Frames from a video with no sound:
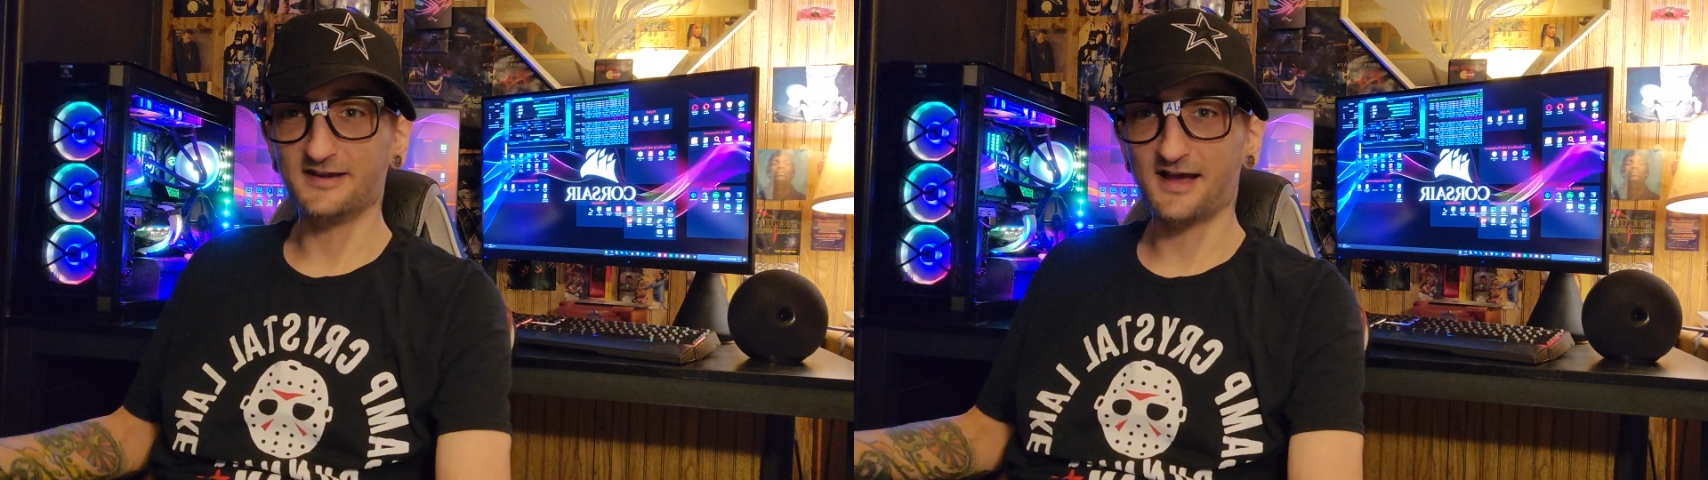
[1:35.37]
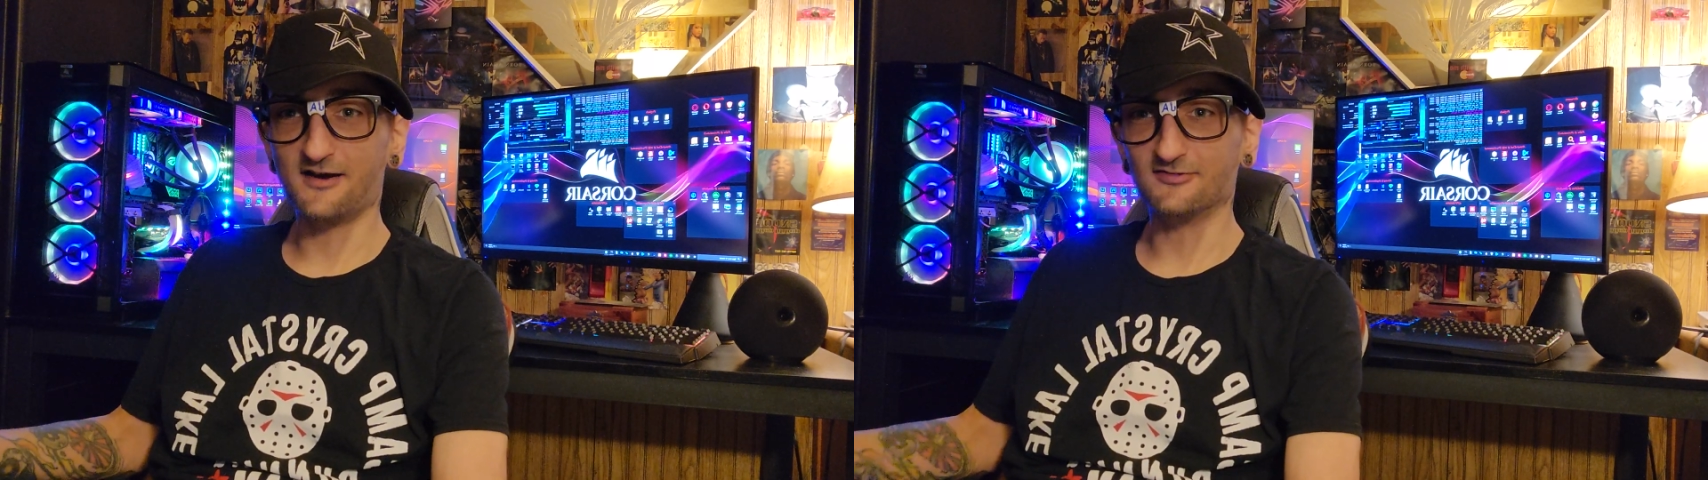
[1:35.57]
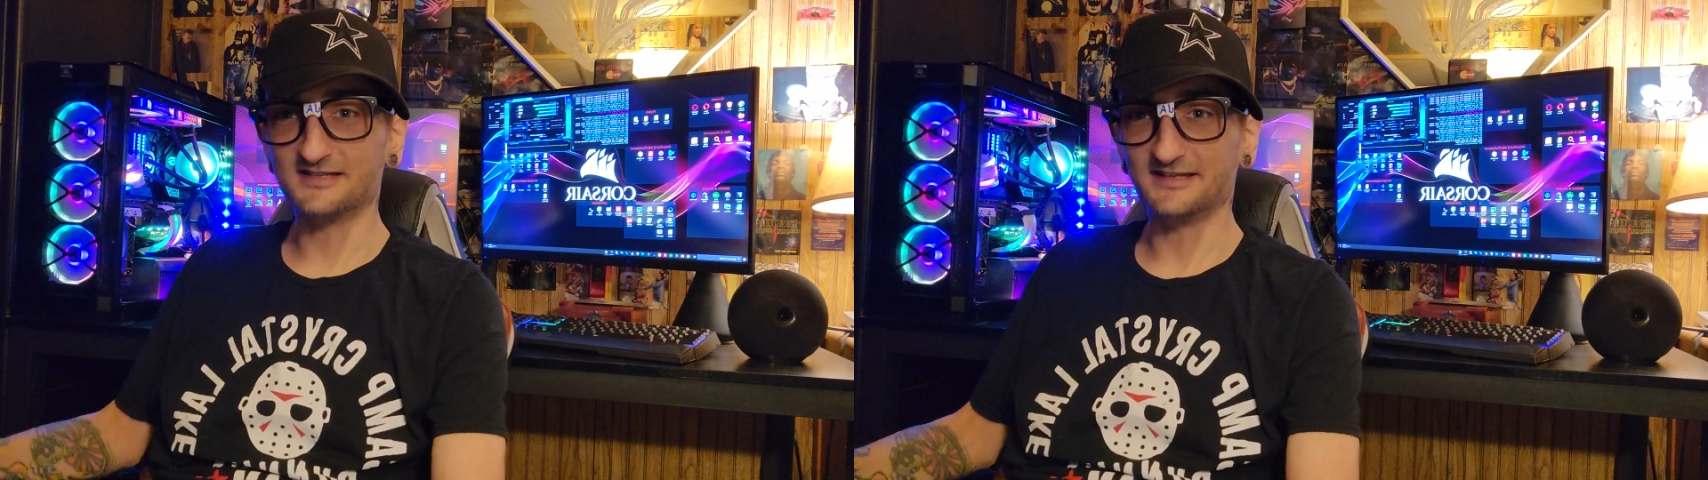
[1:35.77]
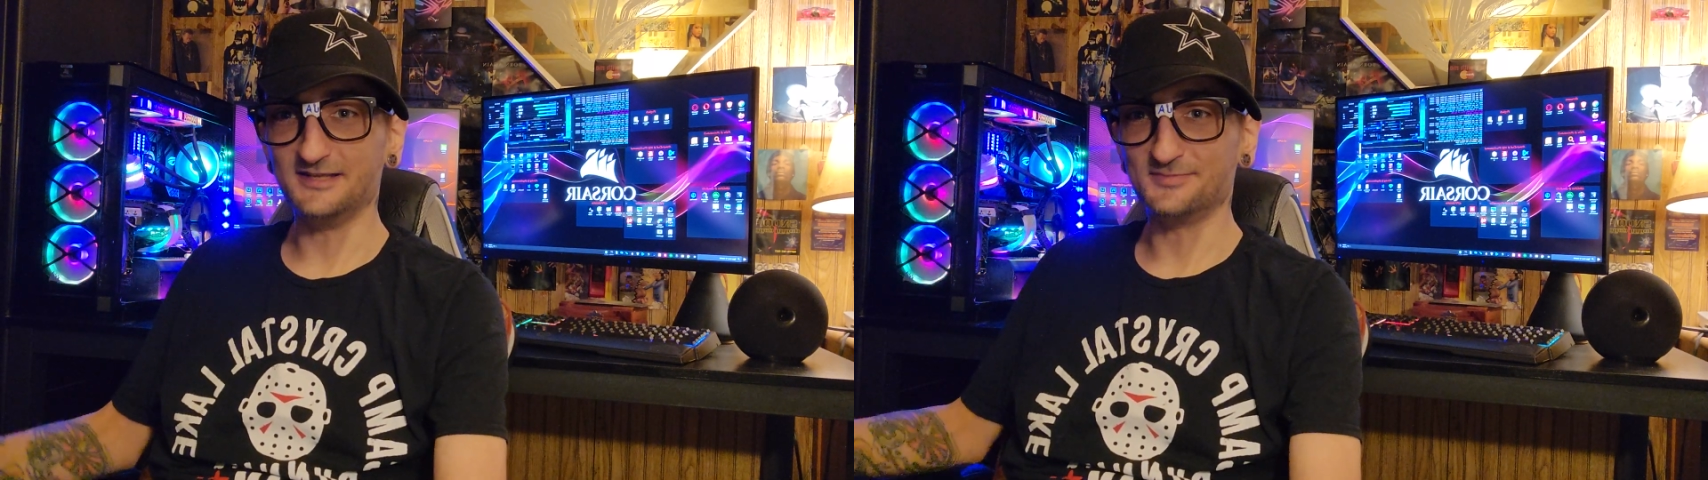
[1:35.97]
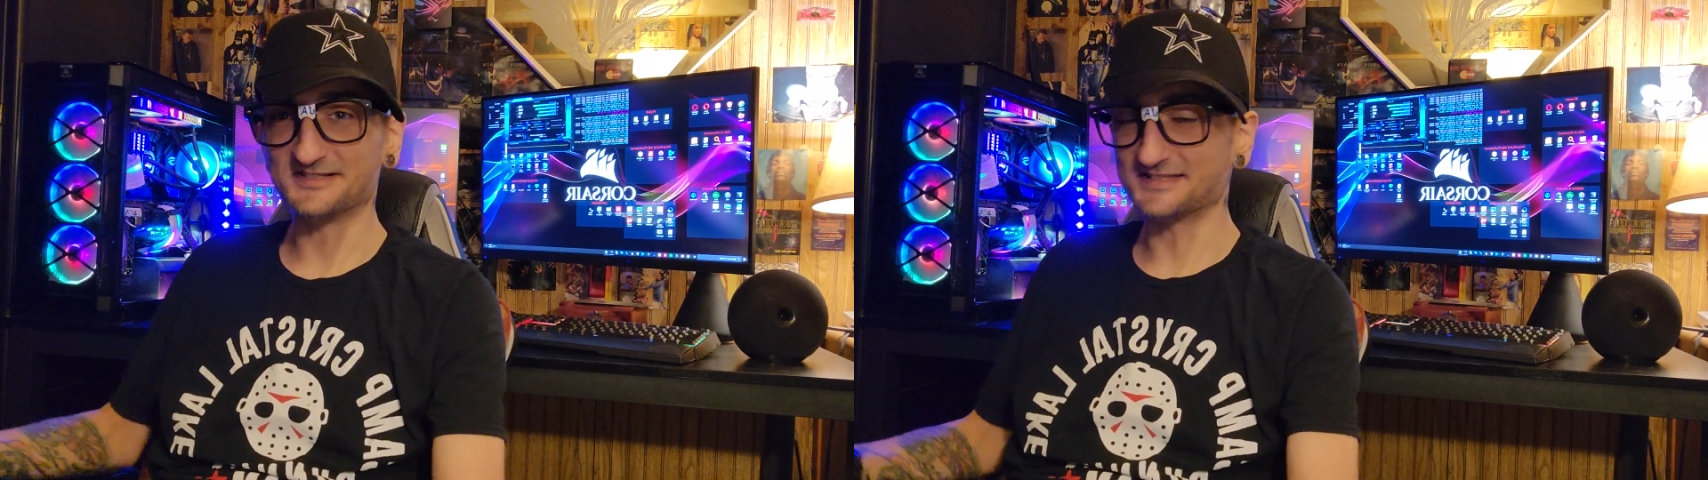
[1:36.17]
now to
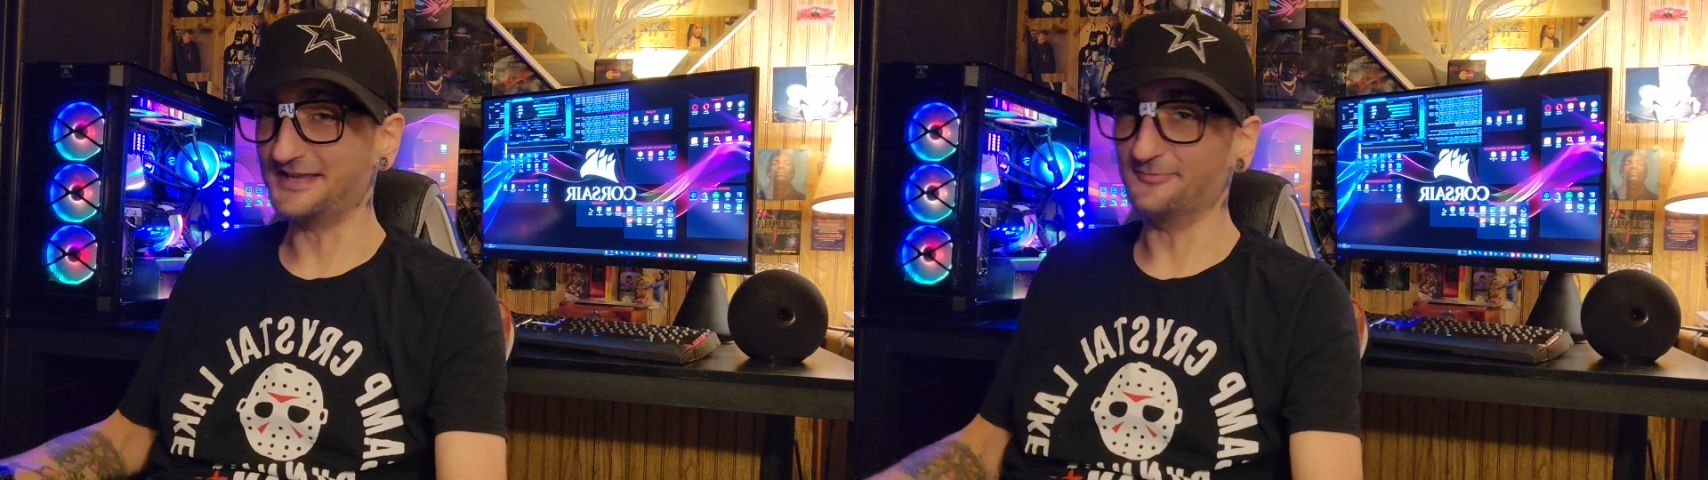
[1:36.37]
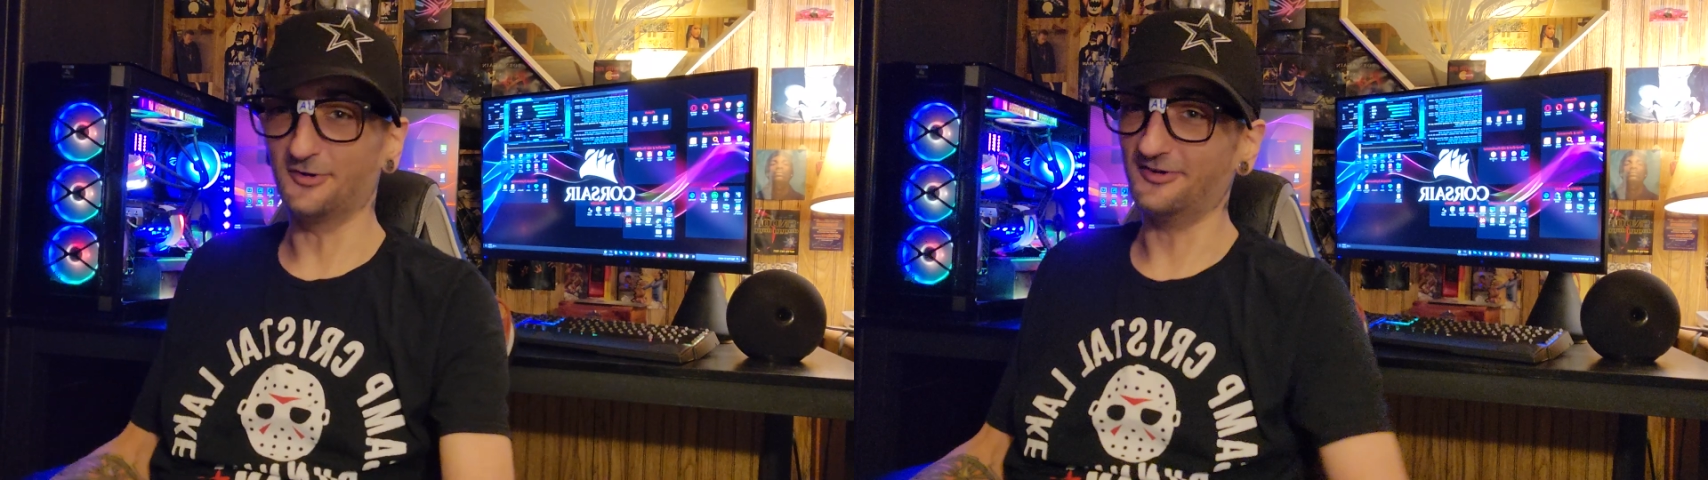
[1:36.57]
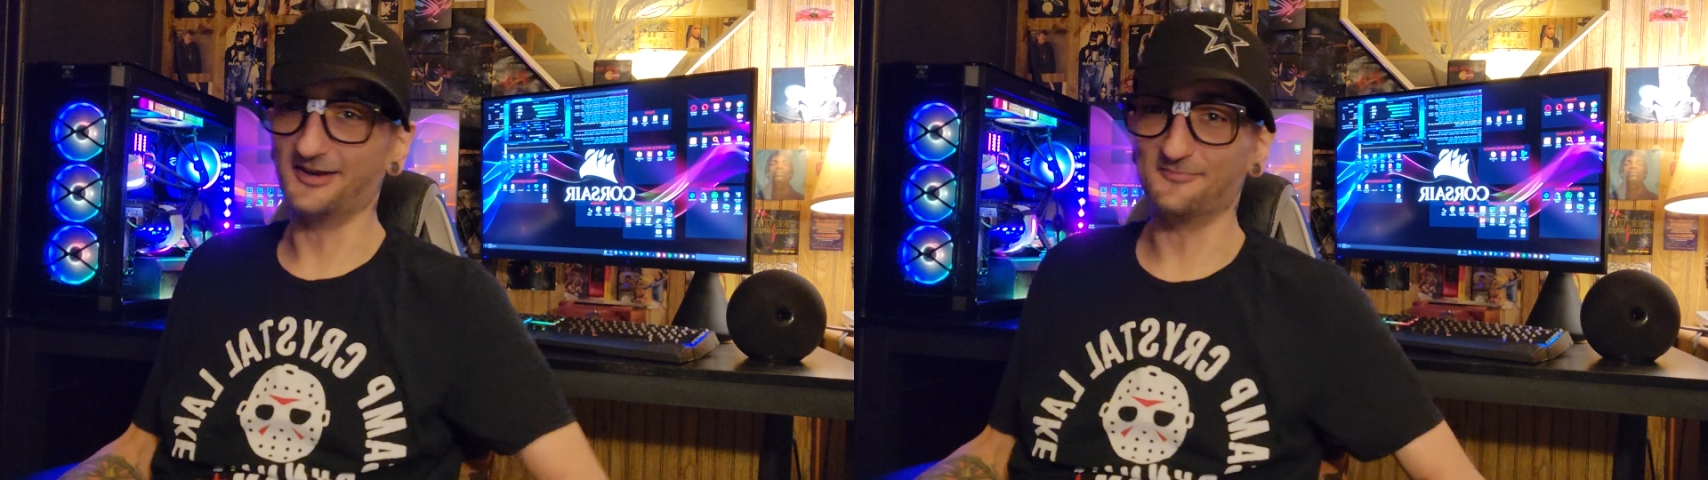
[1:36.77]
keep it stable.